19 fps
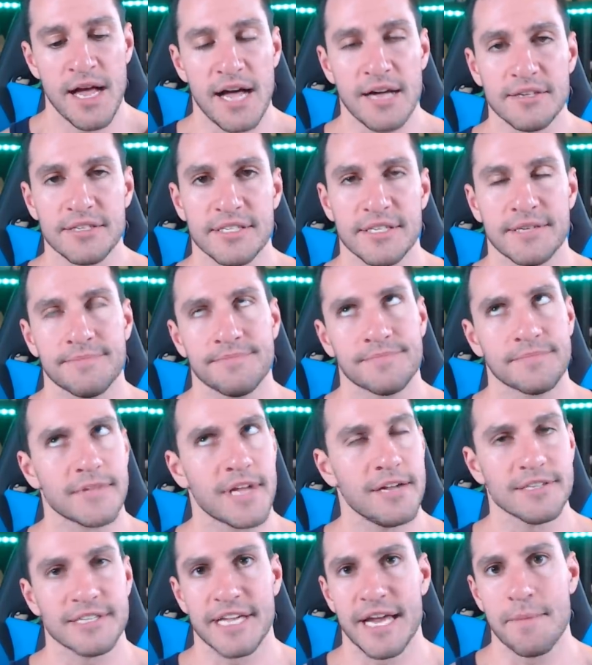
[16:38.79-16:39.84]
I'll,
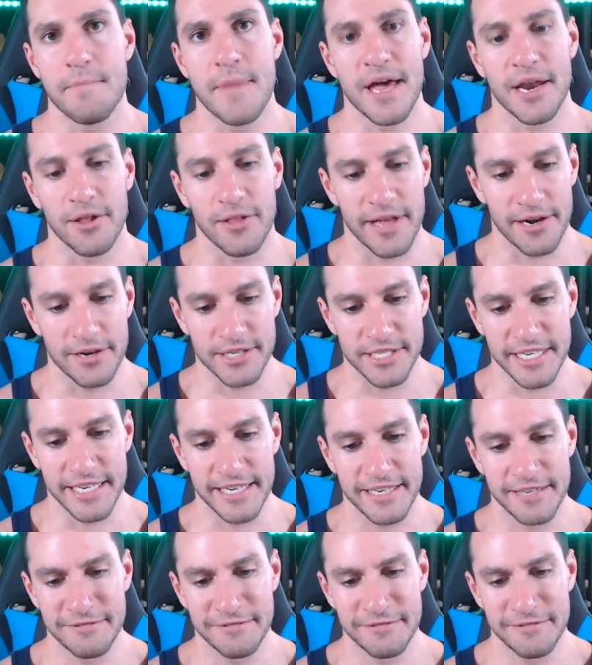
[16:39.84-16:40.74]
I'll say Metal Energy.